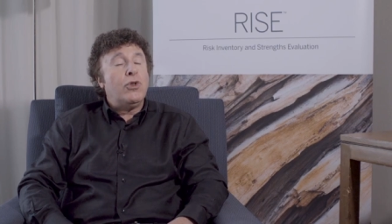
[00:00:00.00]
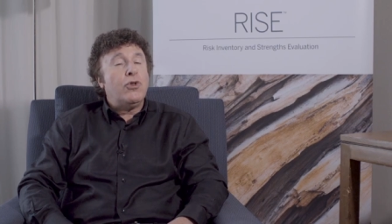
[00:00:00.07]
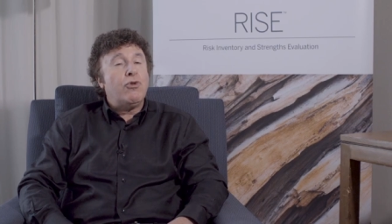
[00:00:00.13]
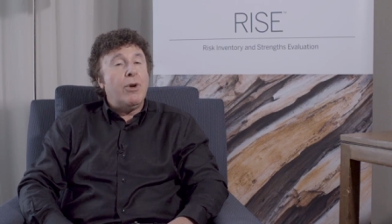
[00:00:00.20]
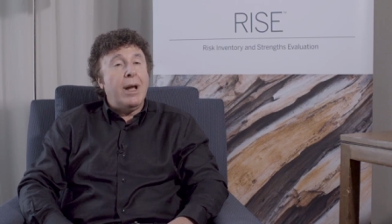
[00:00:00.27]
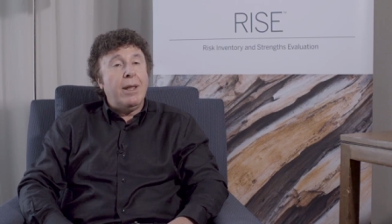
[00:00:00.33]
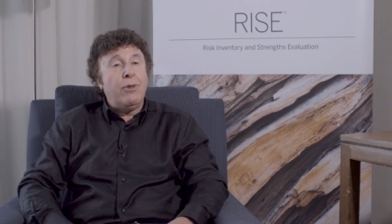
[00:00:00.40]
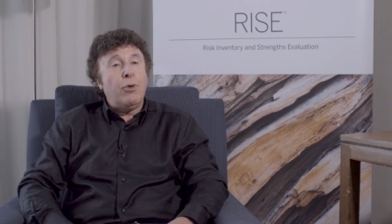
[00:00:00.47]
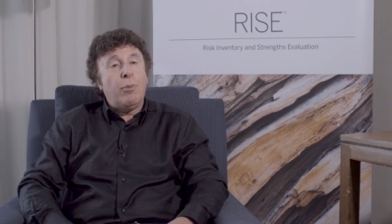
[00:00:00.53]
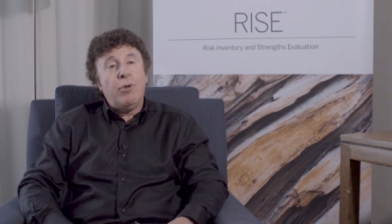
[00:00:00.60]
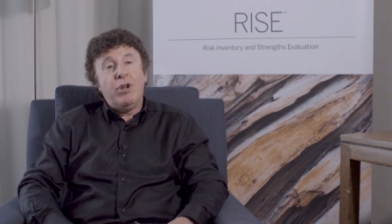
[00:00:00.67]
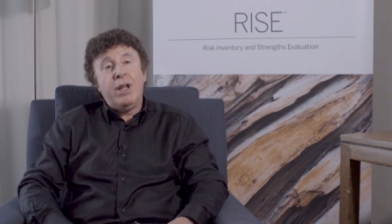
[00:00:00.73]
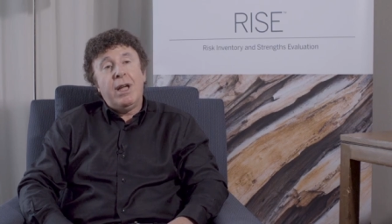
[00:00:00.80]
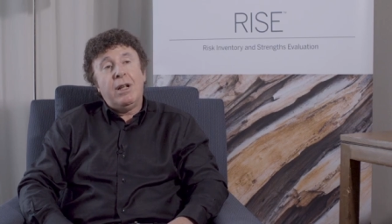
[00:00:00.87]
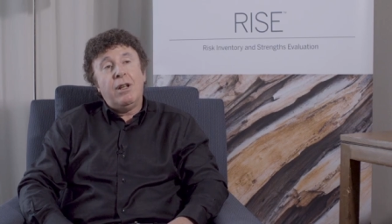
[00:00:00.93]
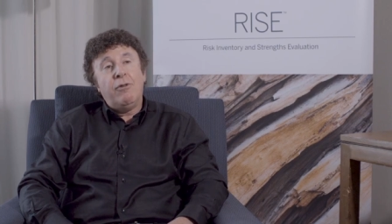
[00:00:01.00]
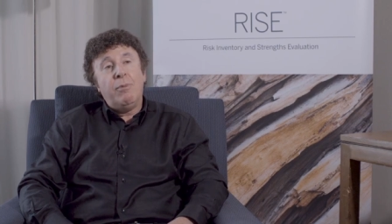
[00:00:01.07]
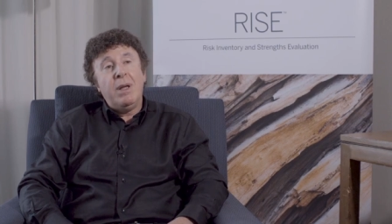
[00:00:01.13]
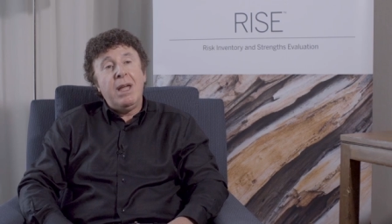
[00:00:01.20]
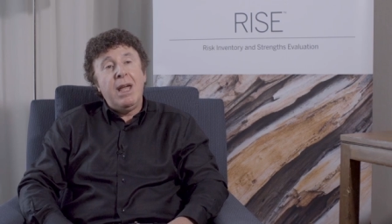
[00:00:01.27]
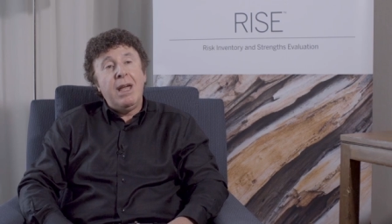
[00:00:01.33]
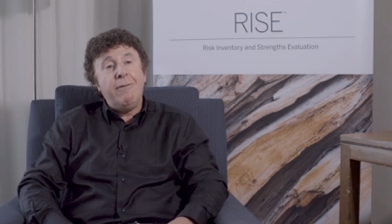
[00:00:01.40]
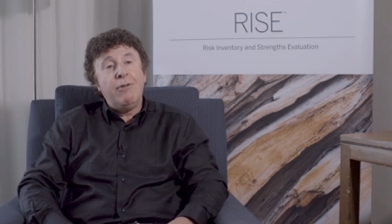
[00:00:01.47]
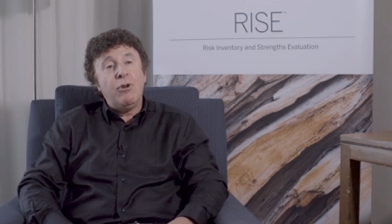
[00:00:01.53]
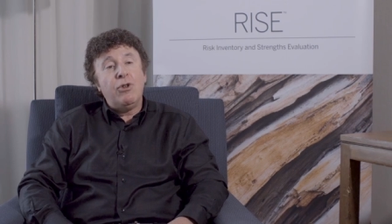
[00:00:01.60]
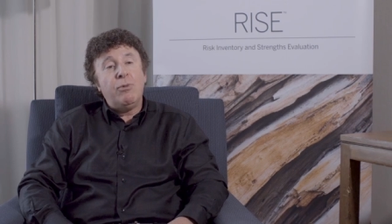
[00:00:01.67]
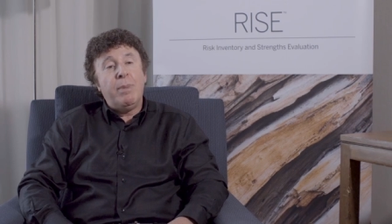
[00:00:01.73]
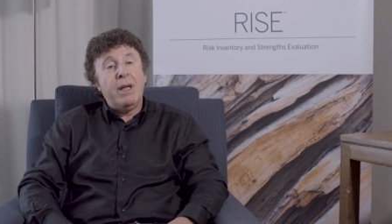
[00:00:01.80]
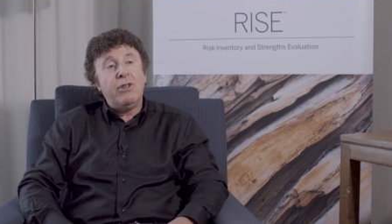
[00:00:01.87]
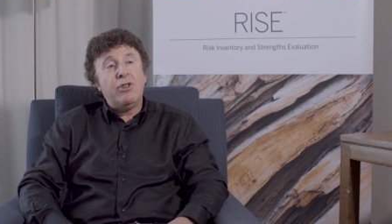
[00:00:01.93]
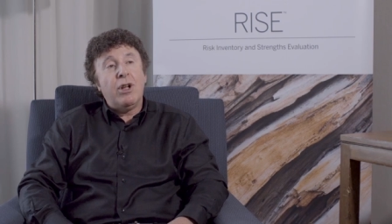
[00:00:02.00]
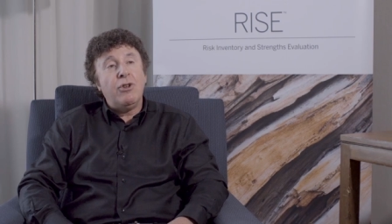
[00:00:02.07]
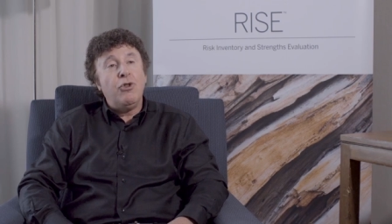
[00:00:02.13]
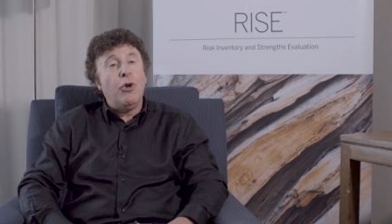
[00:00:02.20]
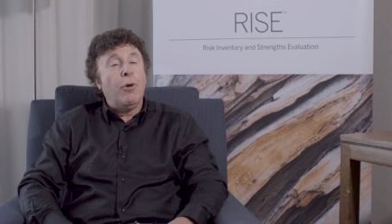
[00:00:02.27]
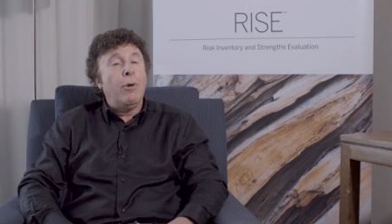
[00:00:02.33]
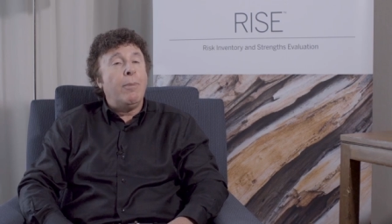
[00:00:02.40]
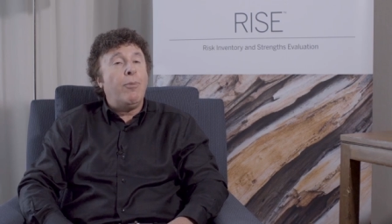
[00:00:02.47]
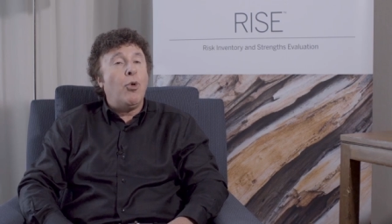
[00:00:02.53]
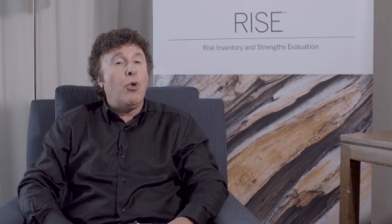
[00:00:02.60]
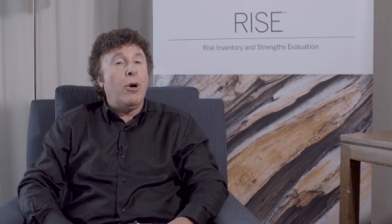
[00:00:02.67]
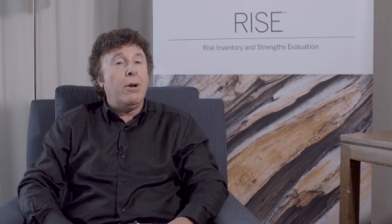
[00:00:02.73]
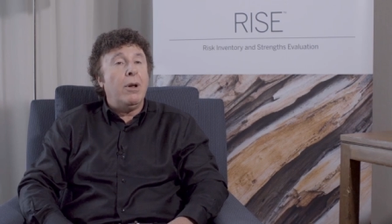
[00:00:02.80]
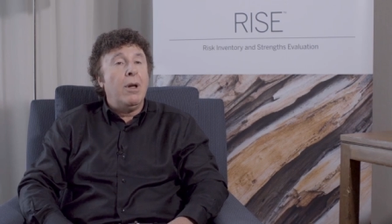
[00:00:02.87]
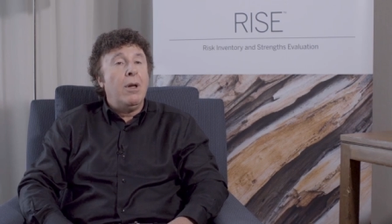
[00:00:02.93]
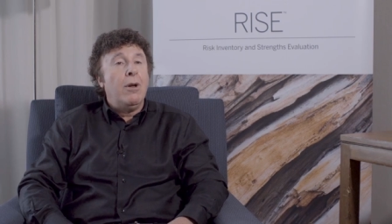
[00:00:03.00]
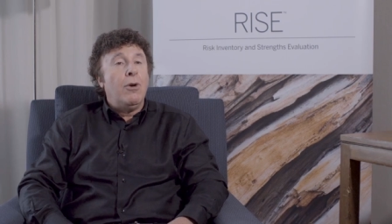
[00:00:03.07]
strength or protective behaviors based on your report